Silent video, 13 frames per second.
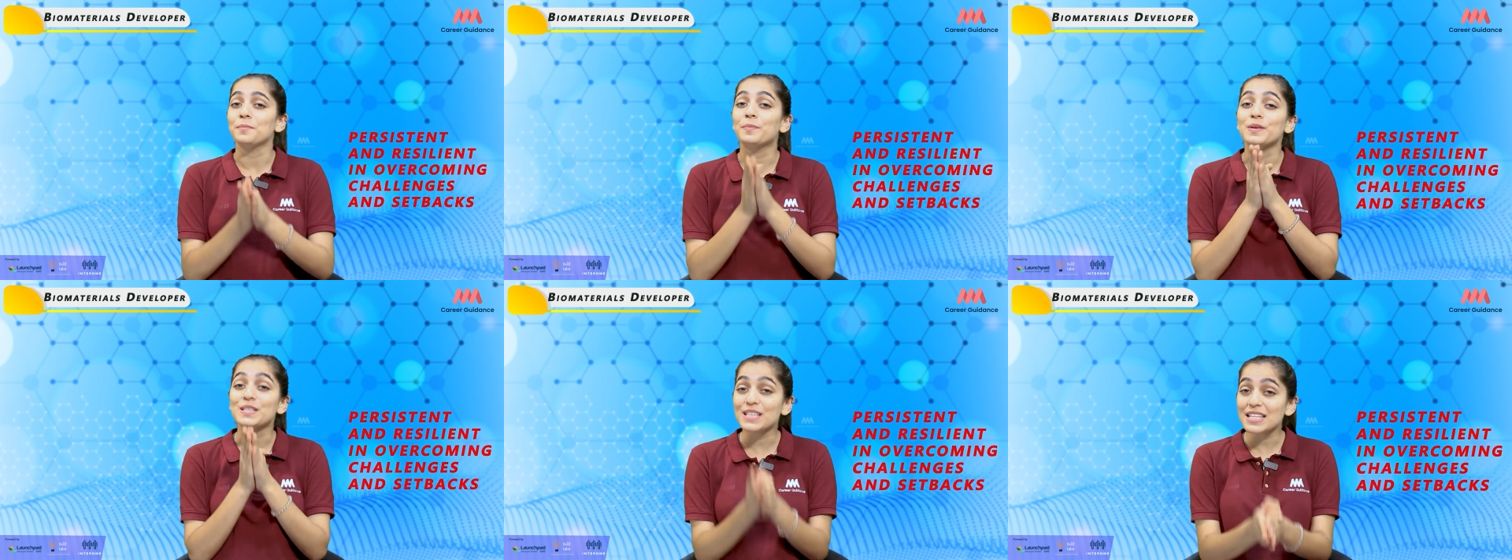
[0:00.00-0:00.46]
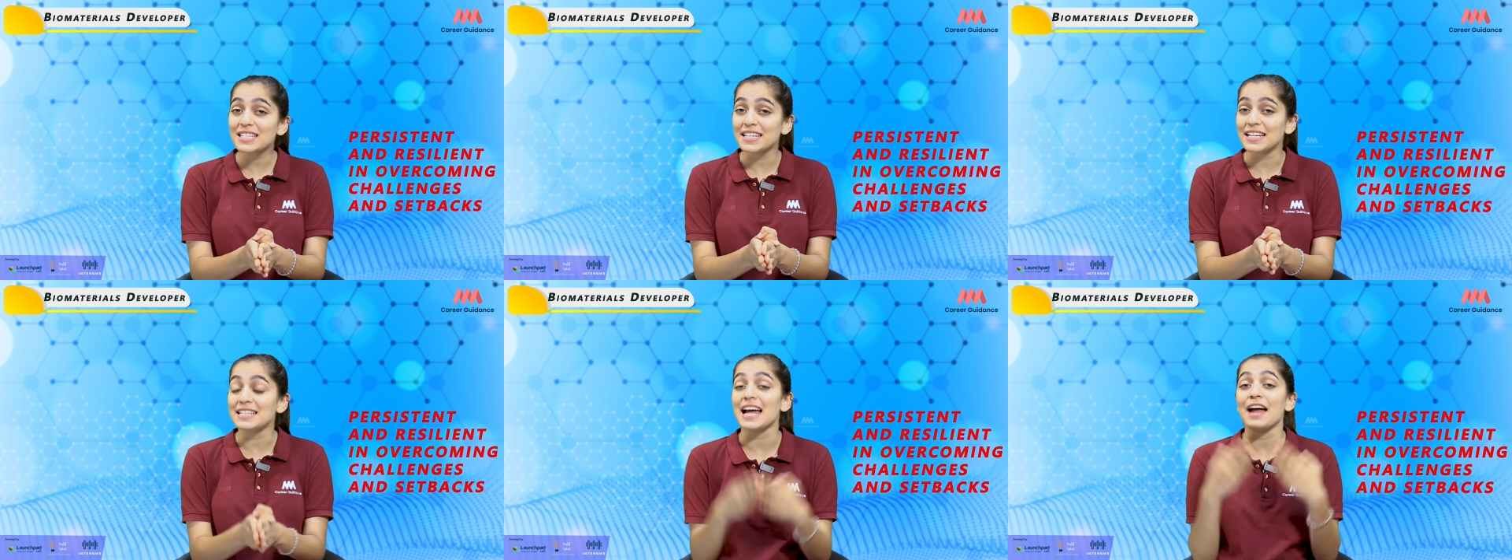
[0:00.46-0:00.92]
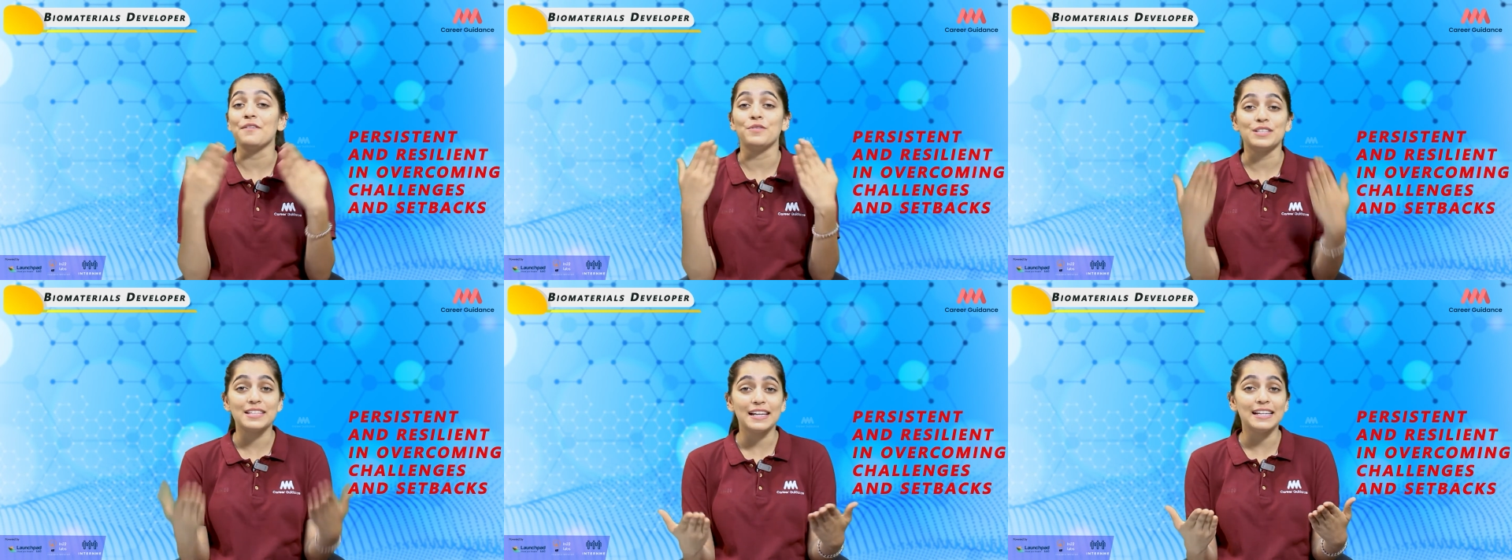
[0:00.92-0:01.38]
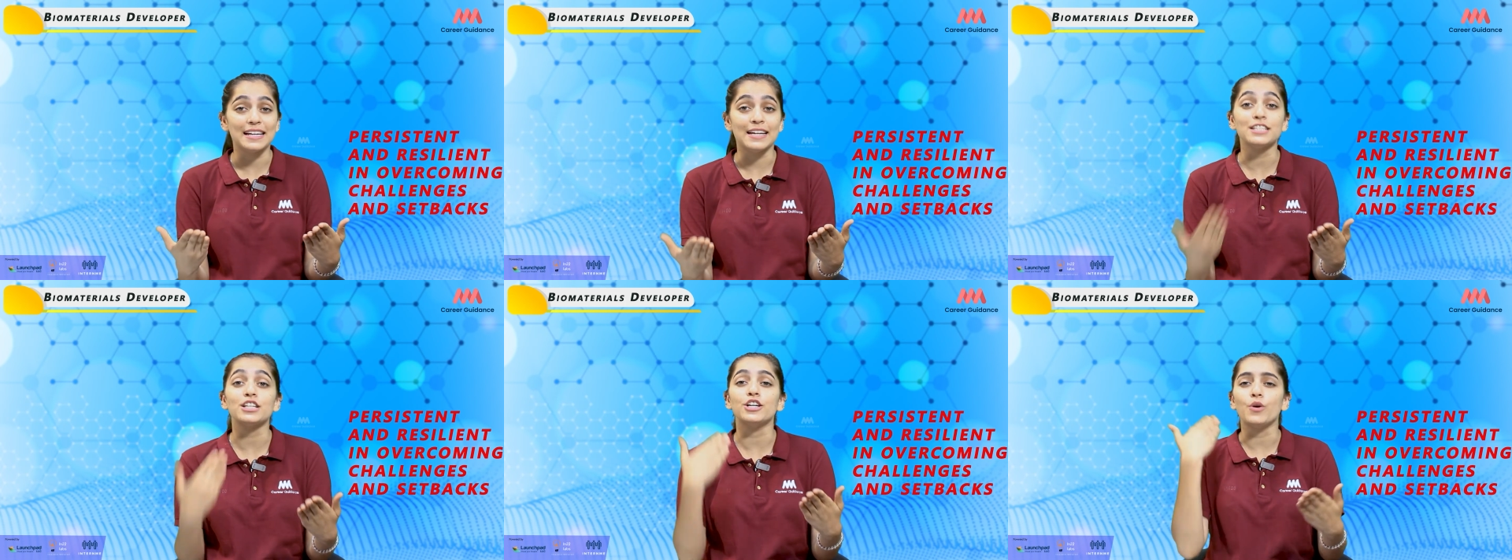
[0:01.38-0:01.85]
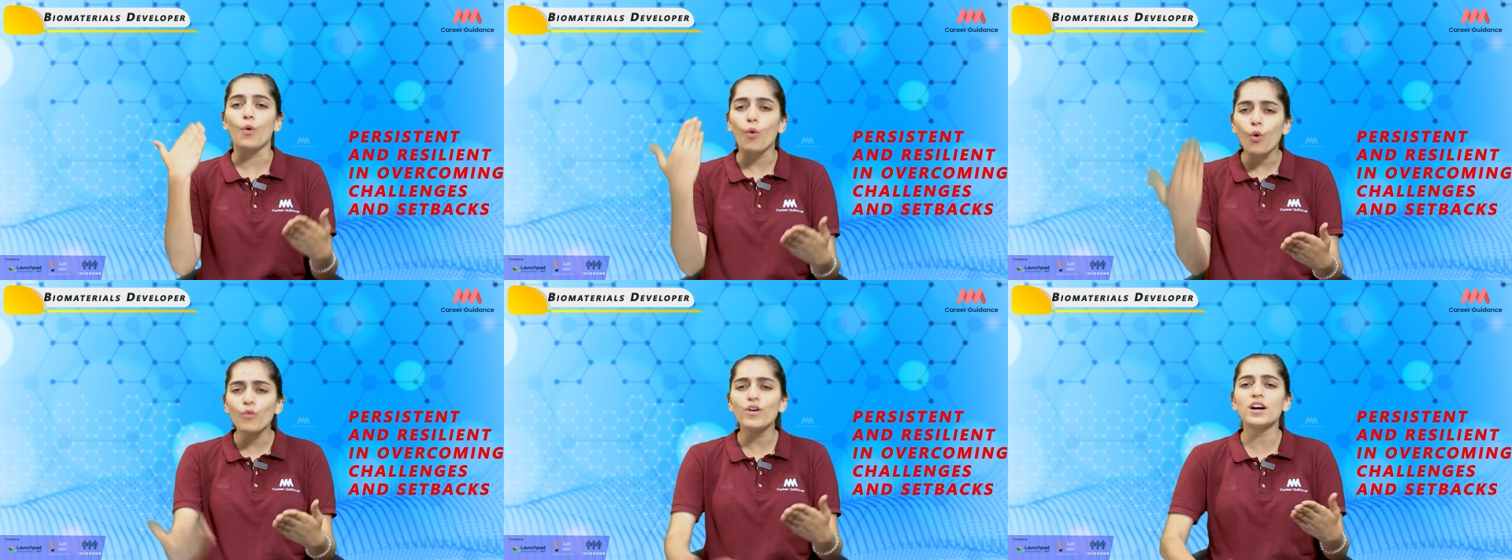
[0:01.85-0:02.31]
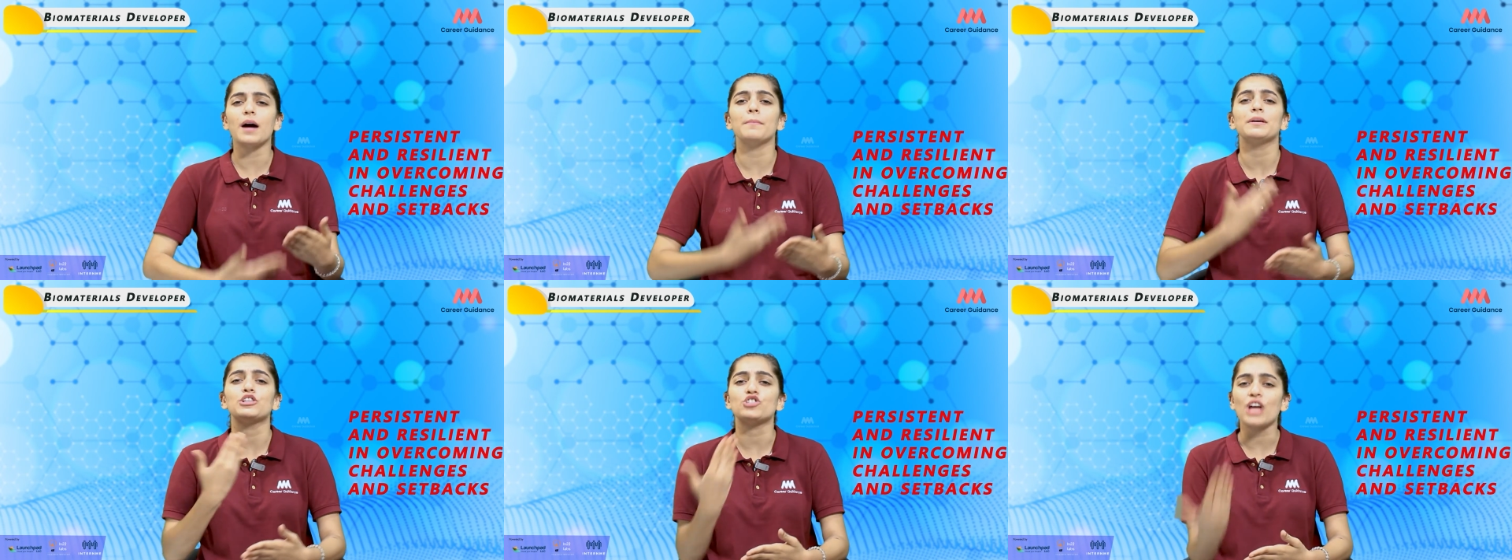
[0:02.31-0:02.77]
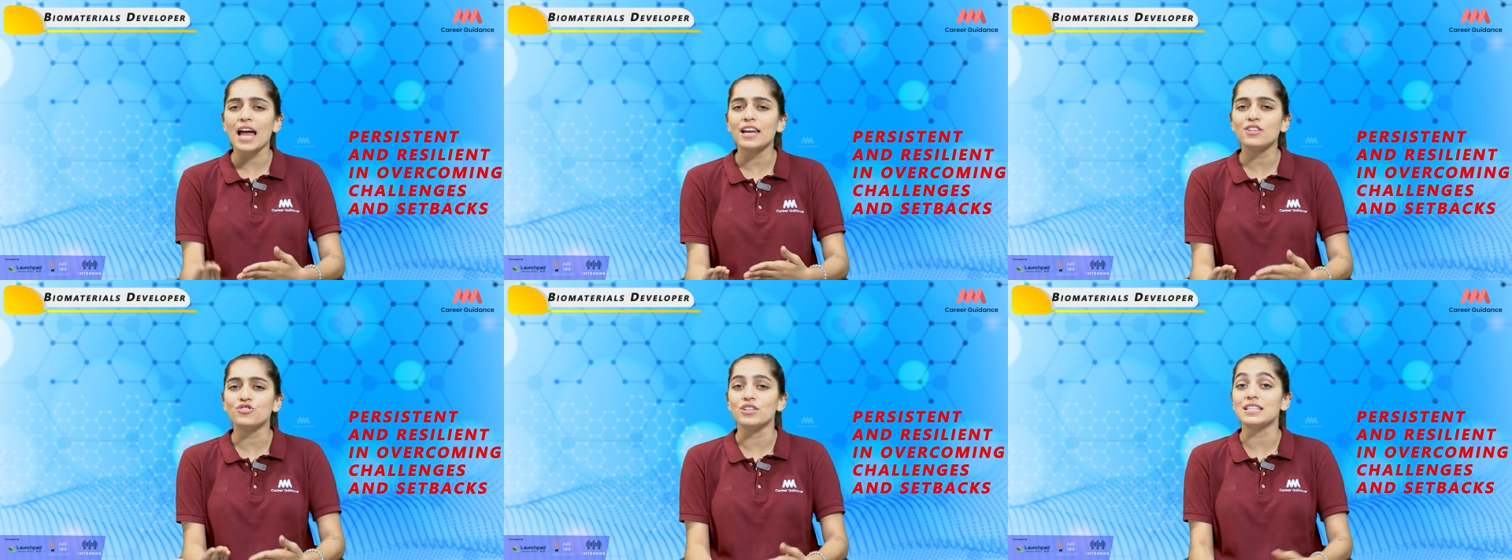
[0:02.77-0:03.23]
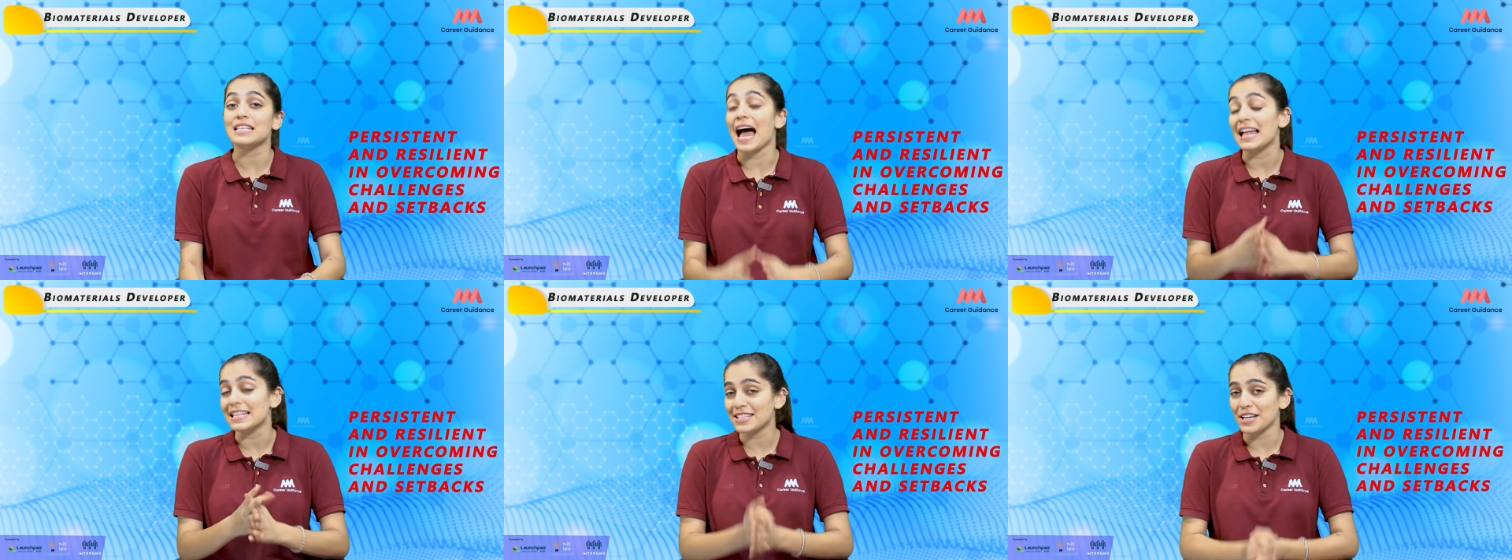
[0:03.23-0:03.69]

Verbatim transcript: persistent and resilient in overcoming challenges and